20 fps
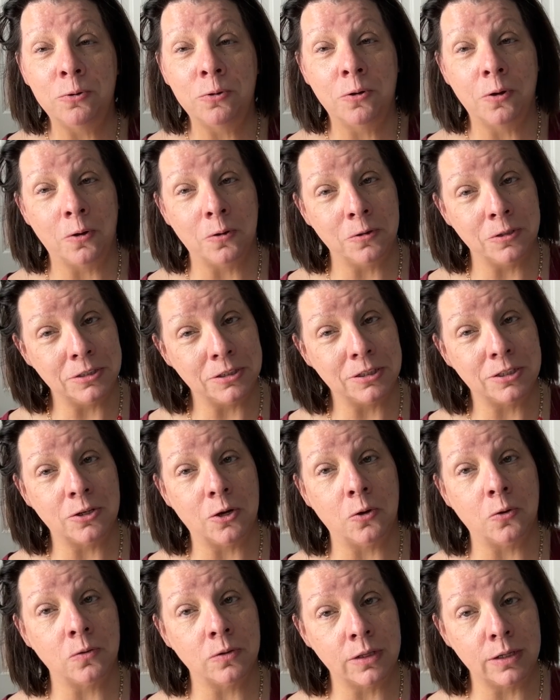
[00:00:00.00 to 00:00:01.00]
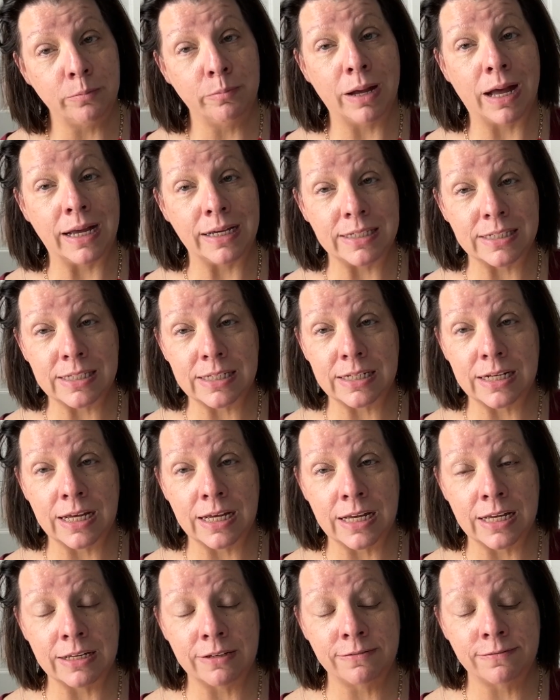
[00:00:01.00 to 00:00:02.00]
goal is to only buy
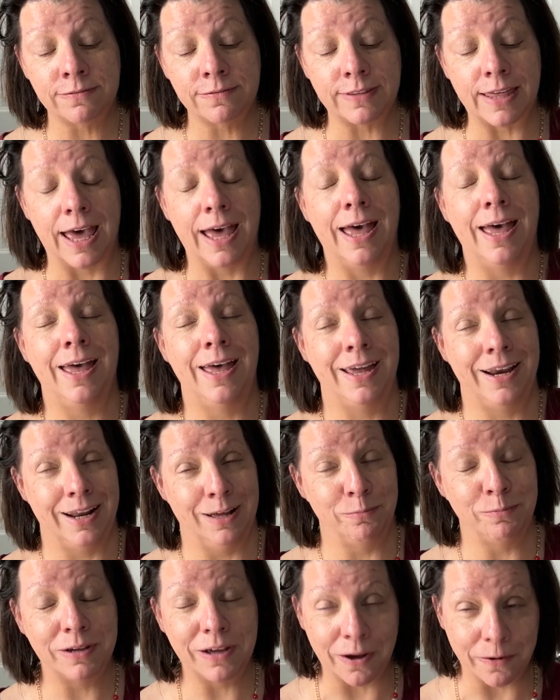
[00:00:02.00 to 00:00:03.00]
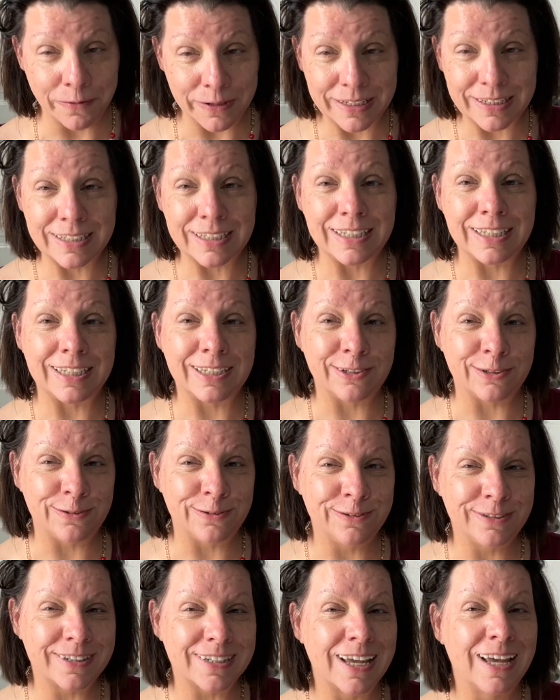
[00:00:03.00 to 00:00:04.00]
stuff that I'm going to
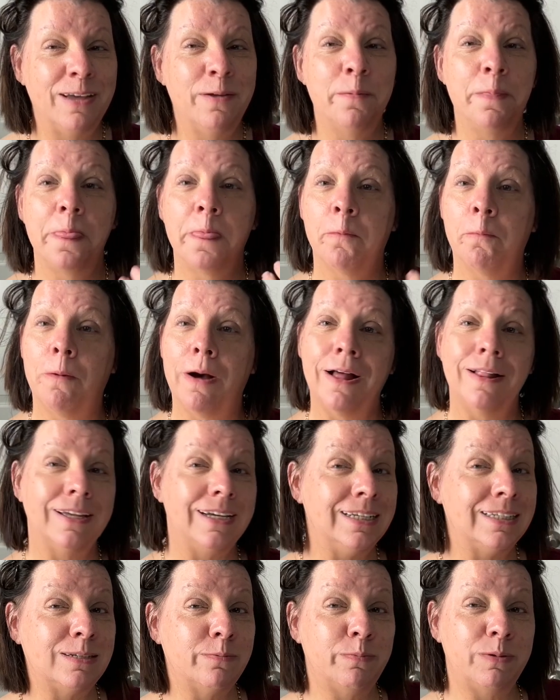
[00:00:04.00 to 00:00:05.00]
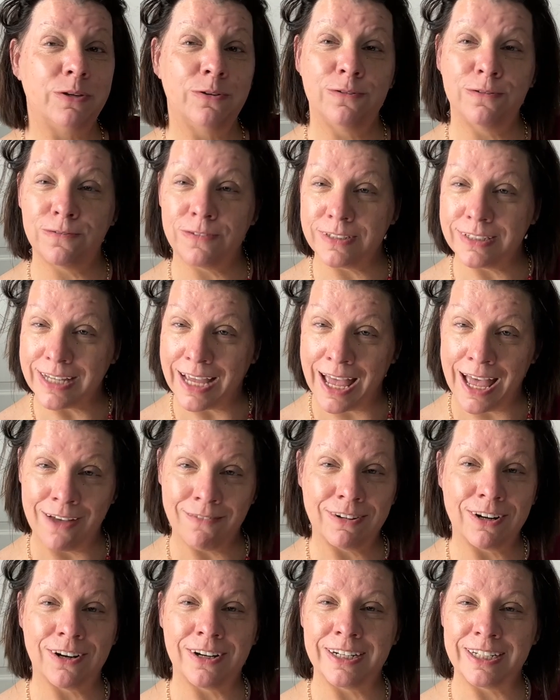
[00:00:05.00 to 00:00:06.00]
use. While it's beautiful to have
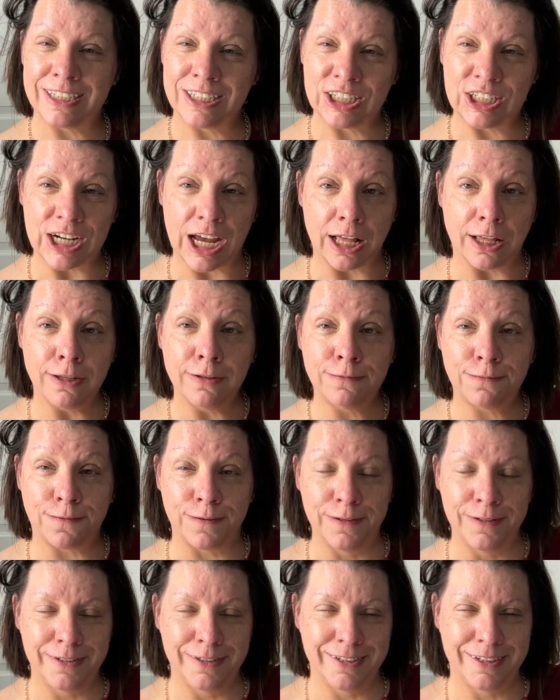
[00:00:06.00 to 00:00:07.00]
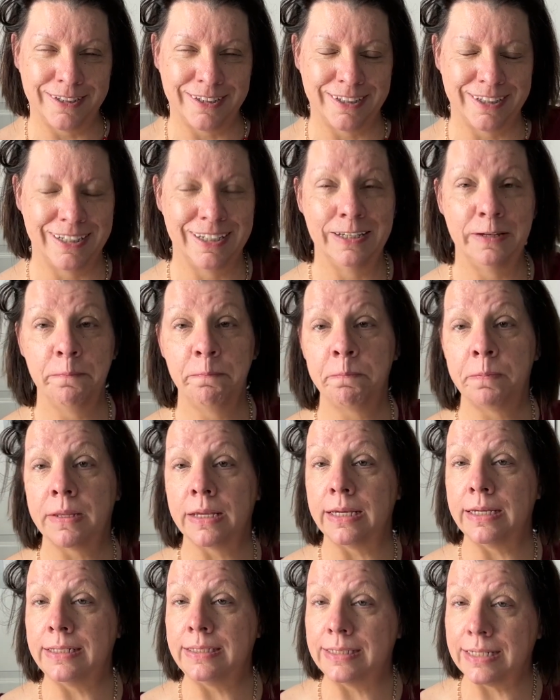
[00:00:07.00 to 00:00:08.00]
it on a shelf,
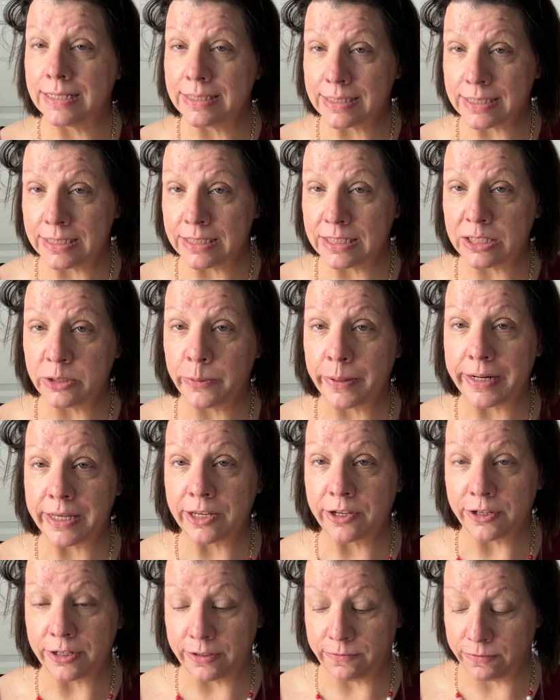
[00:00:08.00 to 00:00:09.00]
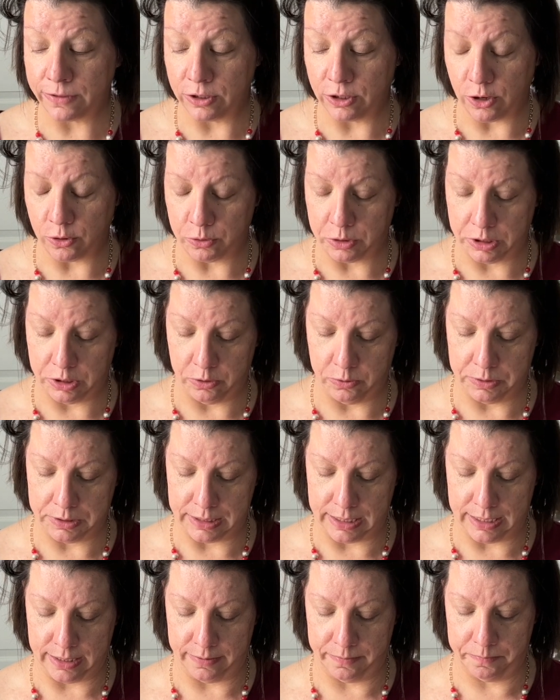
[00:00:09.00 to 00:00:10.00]
it doesn't do any good if you don't use
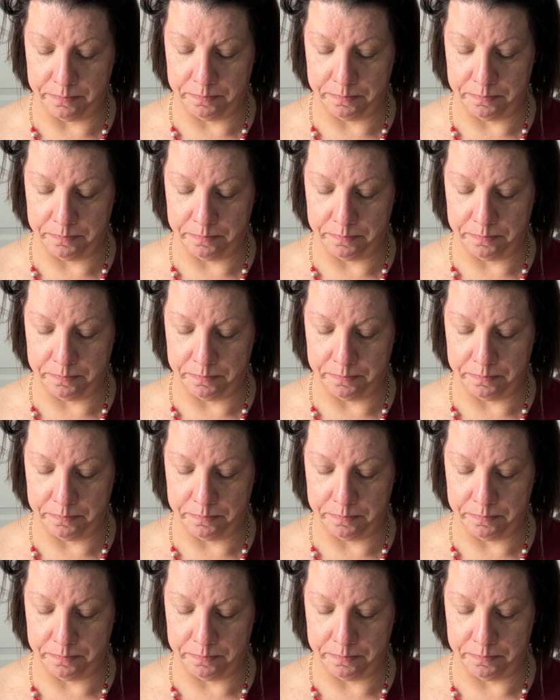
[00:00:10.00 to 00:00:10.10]
it.